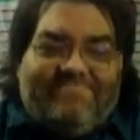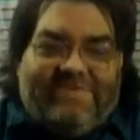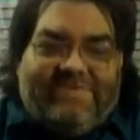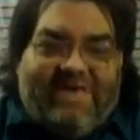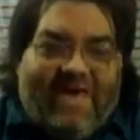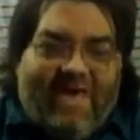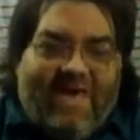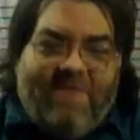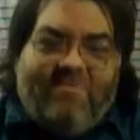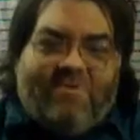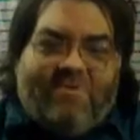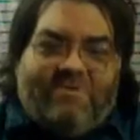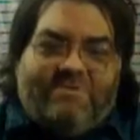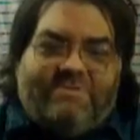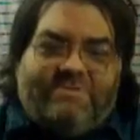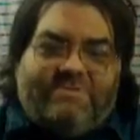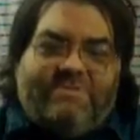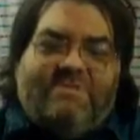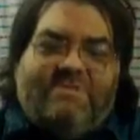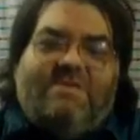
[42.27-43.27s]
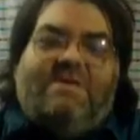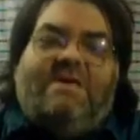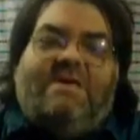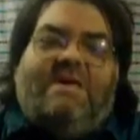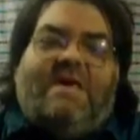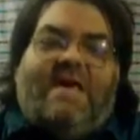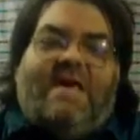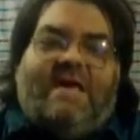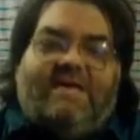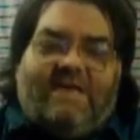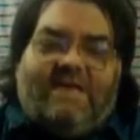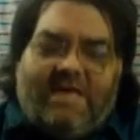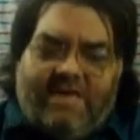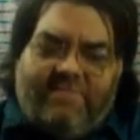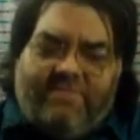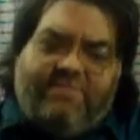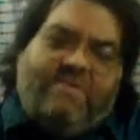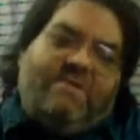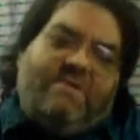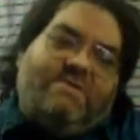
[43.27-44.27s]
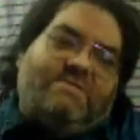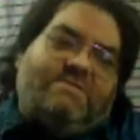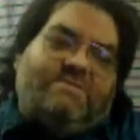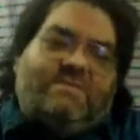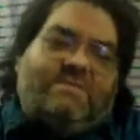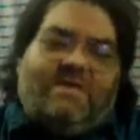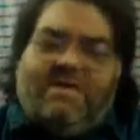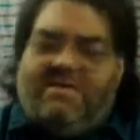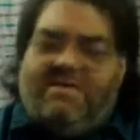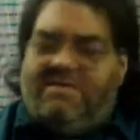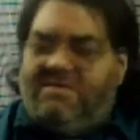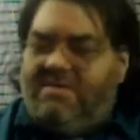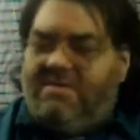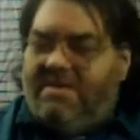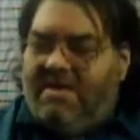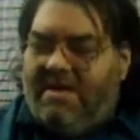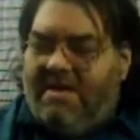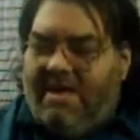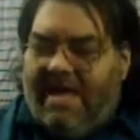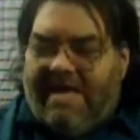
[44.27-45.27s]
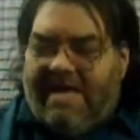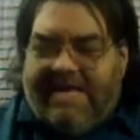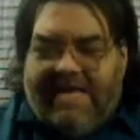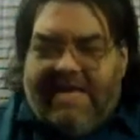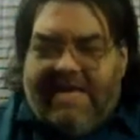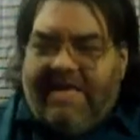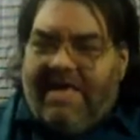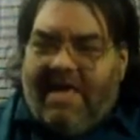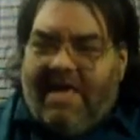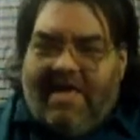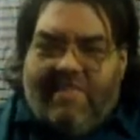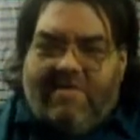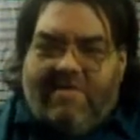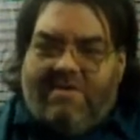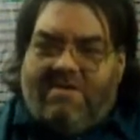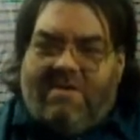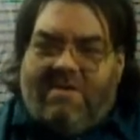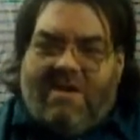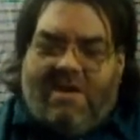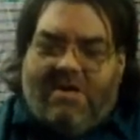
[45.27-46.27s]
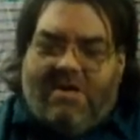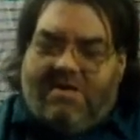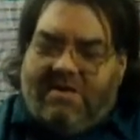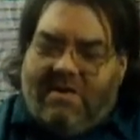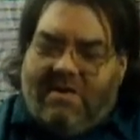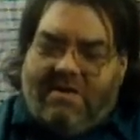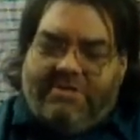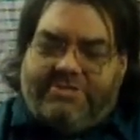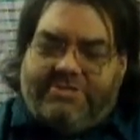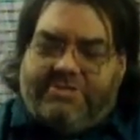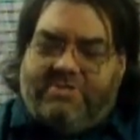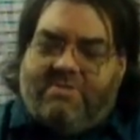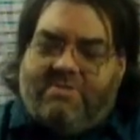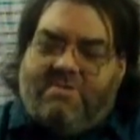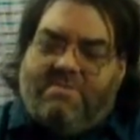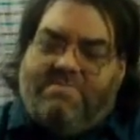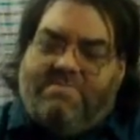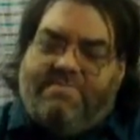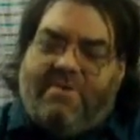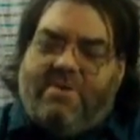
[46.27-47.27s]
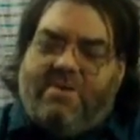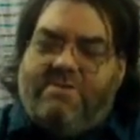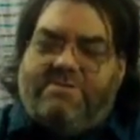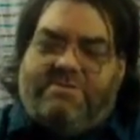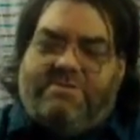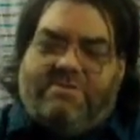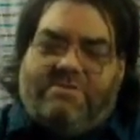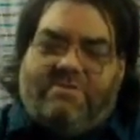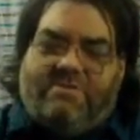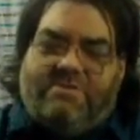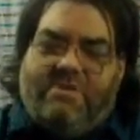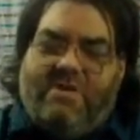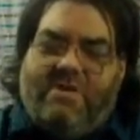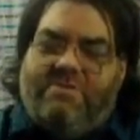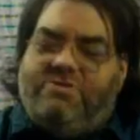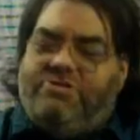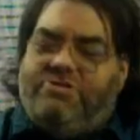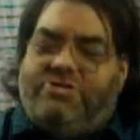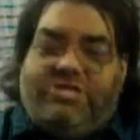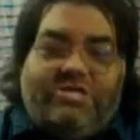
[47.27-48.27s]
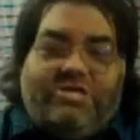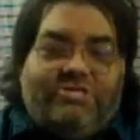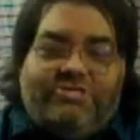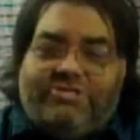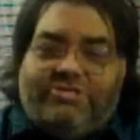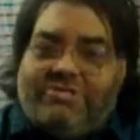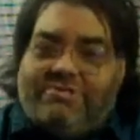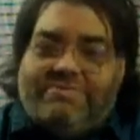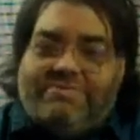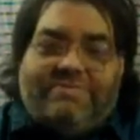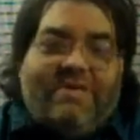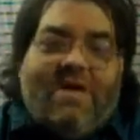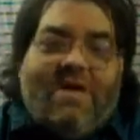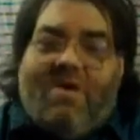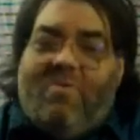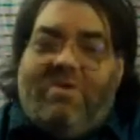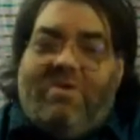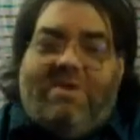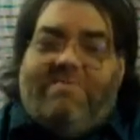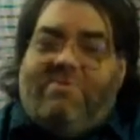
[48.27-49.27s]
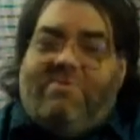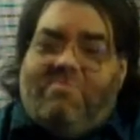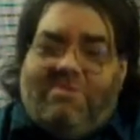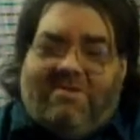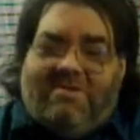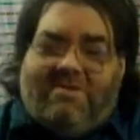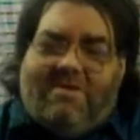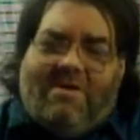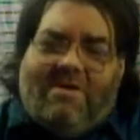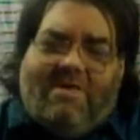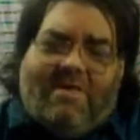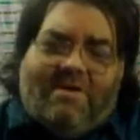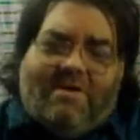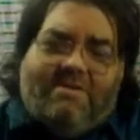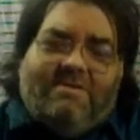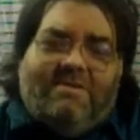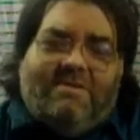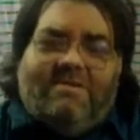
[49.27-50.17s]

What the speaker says: gamers and atheists and any other culture or person, gingers, whatever you want to call it,